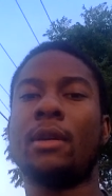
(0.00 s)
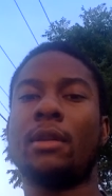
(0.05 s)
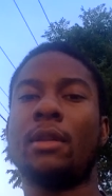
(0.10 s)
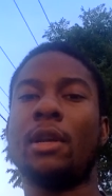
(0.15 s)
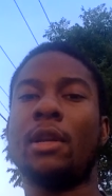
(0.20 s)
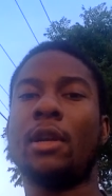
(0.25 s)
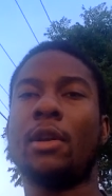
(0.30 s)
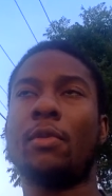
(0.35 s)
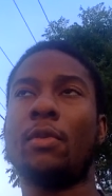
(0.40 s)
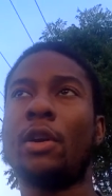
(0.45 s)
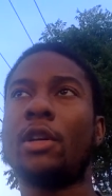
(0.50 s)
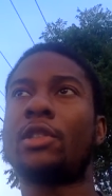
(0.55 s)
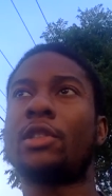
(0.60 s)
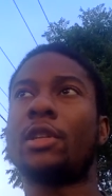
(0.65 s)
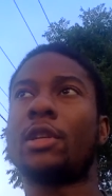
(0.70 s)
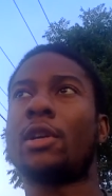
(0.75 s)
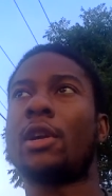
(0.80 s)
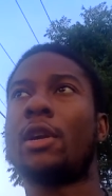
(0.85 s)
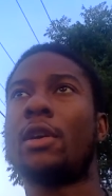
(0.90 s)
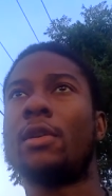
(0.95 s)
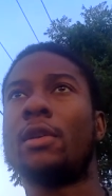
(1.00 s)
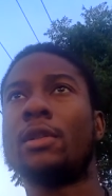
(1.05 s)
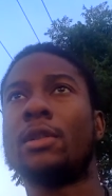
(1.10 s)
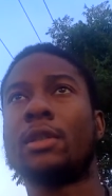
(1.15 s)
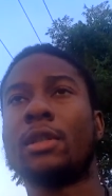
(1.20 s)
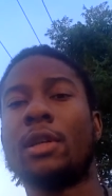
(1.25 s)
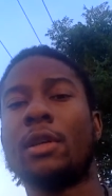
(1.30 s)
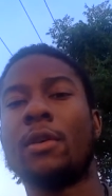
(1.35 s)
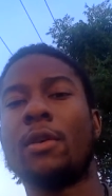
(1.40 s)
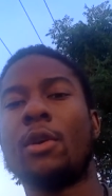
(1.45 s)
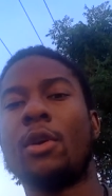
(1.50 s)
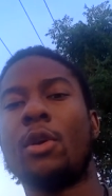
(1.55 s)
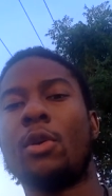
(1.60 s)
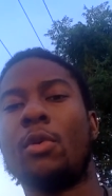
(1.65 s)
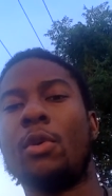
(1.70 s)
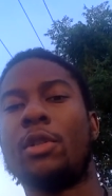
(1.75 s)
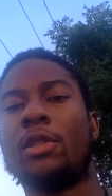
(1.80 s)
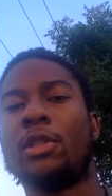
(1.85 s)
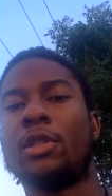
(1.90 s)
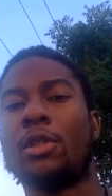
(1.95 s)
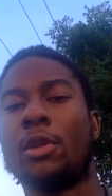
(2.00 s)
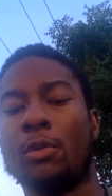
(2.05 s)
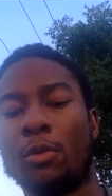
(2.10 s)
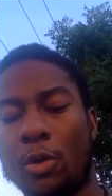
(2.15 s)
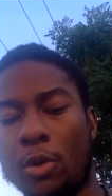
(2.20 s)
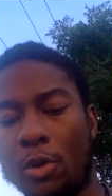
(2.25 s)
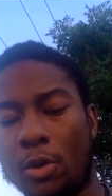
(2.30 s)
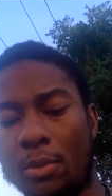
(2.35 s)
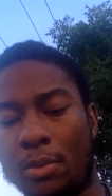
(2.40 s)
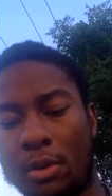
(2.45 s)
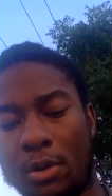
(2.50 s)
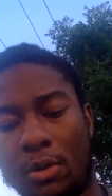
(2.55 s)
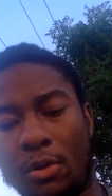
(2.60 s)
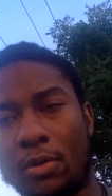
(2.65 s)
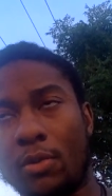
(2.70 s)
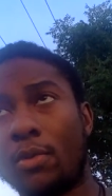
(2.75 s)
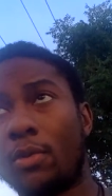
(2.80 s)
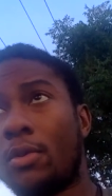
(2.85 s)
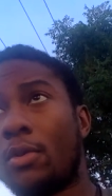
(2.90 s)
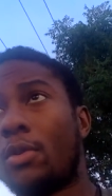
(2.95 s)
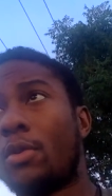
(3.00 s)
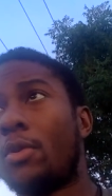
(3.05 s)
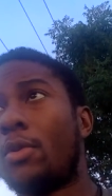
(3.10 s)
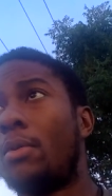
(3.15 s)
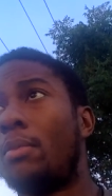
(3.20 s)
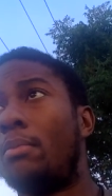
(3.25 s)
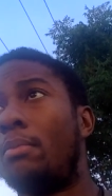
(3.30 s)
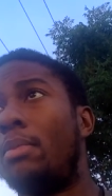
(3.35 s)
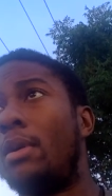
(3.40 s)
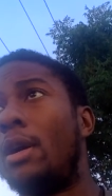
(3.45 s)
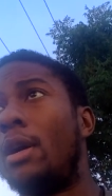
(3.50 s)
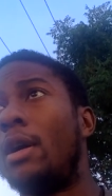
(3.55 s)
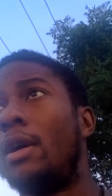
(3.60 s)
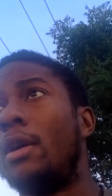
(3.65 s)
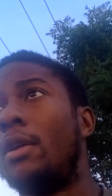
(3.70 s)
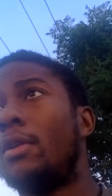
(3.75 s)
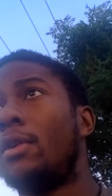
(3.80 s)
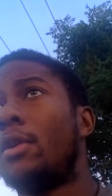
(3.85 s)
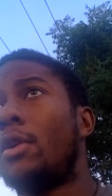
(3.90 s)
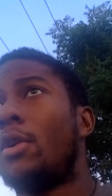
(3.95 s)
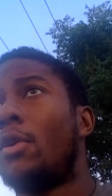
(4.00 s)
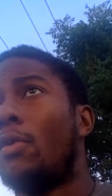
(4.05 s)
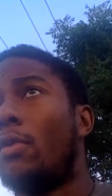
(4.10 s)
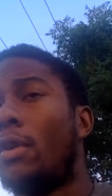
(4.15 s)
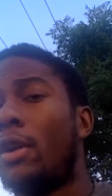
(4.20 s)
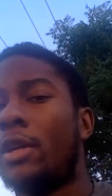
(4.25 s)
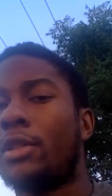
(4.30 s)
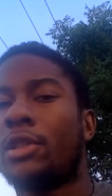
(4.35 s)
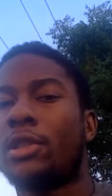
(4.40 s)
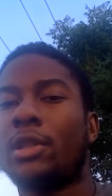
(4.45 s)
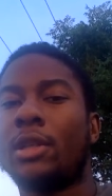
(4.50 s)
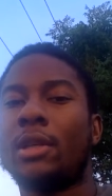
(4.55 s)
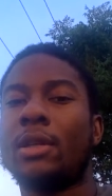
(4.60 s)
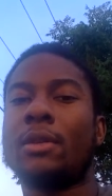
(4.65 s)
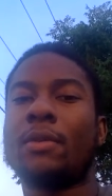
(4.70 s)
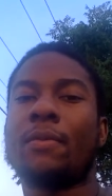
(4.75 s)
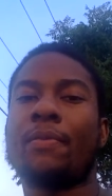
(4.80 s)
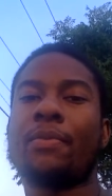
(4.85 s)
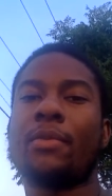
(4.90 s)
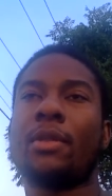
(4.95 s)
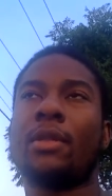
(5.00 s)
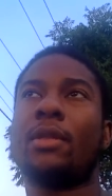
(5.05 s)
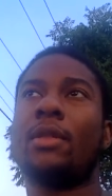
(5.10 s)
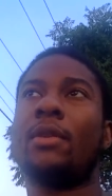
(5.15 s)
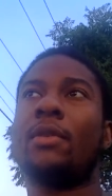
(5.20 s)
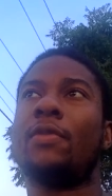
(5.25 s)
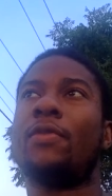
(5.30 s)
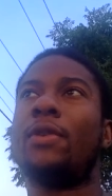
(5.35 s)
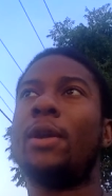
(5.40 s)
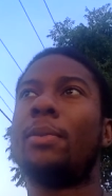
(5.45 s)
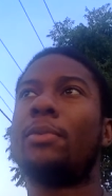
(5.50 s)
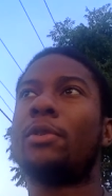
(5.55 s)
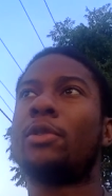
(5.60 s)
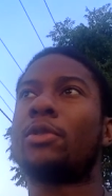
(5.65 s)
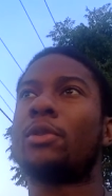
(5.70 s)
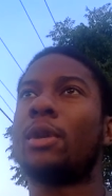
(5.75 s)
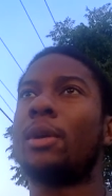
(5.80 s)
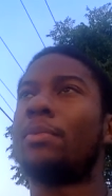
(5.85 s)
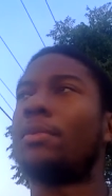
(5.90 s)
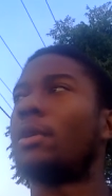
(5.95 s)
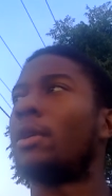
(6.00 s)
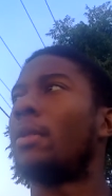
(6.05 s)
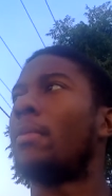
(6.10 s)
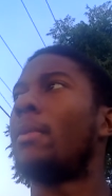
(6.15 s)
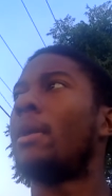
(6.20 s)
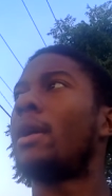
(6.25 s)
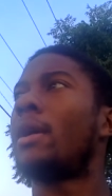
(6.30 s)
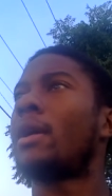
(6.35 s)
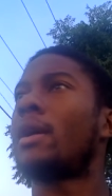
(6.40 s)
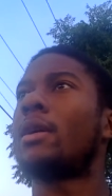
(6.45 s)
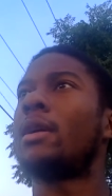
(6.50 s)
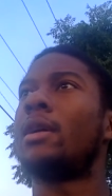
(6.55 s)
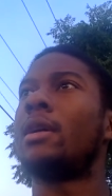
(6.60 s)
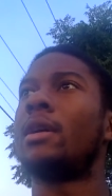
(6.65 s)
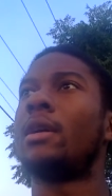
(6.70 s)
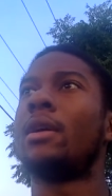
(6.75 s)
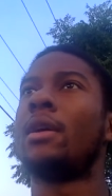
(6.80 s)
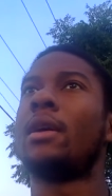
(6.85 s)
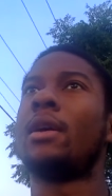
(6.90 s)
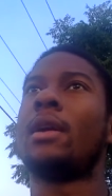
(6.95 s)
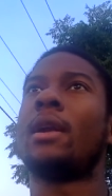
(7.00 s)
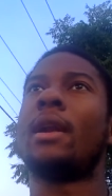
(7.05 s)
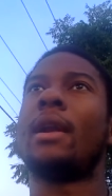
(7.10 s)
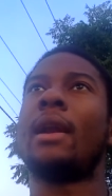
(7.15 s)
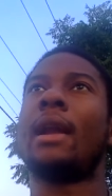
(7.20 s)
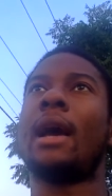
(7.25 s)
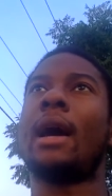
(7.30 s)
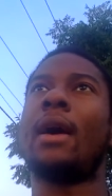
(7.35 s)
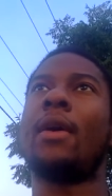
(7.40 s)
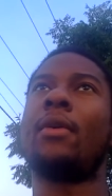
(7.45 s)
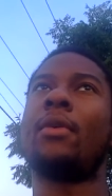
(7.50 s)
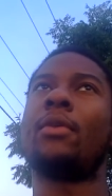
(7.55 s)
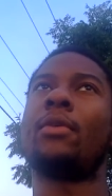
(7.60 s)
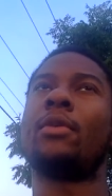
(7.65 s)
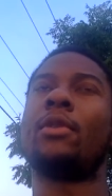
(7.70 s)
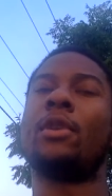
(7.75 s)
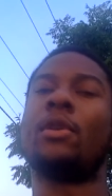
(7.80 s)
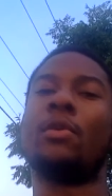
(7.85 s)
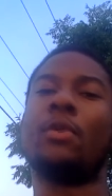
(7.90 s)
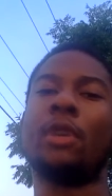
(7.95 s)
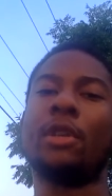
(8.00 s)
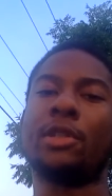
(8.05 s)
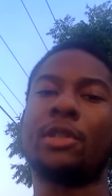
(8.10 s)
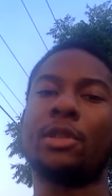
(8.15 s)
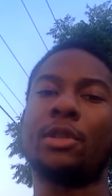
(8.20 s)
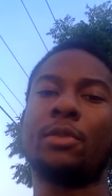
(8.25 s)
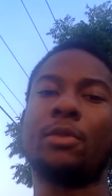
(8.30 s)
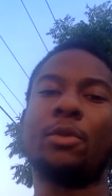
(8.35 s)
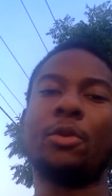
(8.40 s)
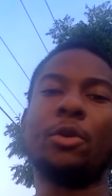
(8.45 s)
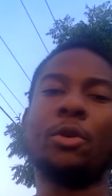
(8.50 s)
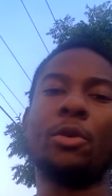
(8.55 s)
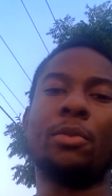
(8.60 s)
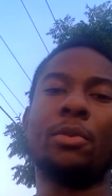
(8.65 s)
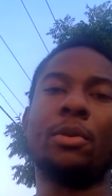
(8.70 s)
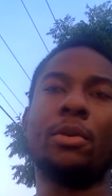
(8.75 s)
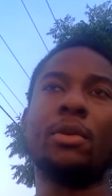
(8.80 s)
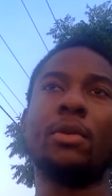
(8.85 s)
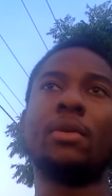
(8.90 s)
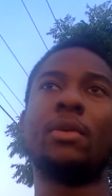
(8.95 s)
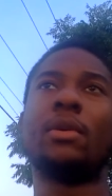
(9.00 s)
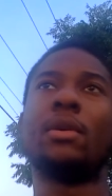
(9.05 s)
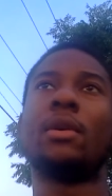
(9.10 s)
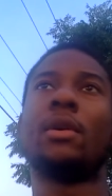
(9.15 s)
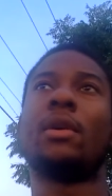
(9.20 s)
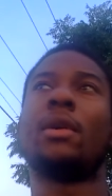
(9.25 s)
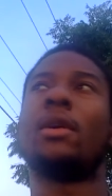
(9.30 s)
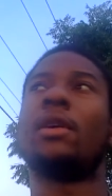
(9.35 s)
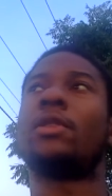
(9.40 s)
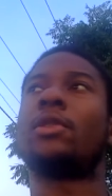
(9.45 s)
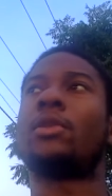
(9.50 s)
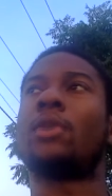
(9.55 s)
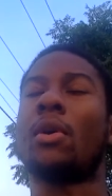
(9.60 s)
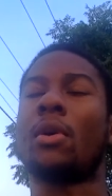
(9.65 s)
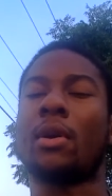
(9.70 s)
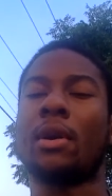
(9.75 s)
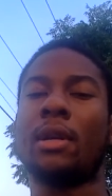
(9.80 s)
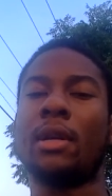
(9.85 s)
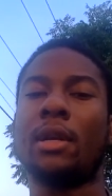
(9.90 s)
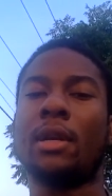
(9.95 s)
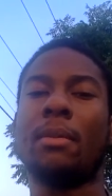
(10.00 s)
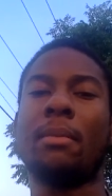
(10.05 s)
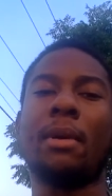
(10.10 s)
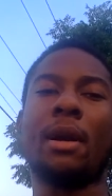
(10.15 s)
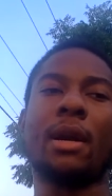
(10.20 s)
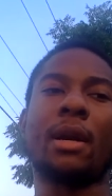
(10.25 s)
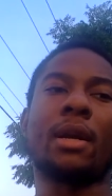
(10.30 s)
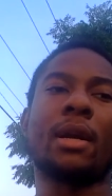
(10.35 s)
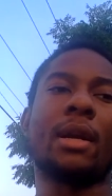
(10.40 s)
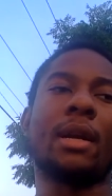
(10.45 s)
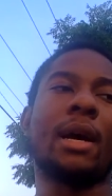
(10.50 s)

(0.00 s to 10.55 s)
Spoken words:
than the Russian currency, which is the ruble. But Russia done flipped the script on America. Now the Russian ruble is stronger than the American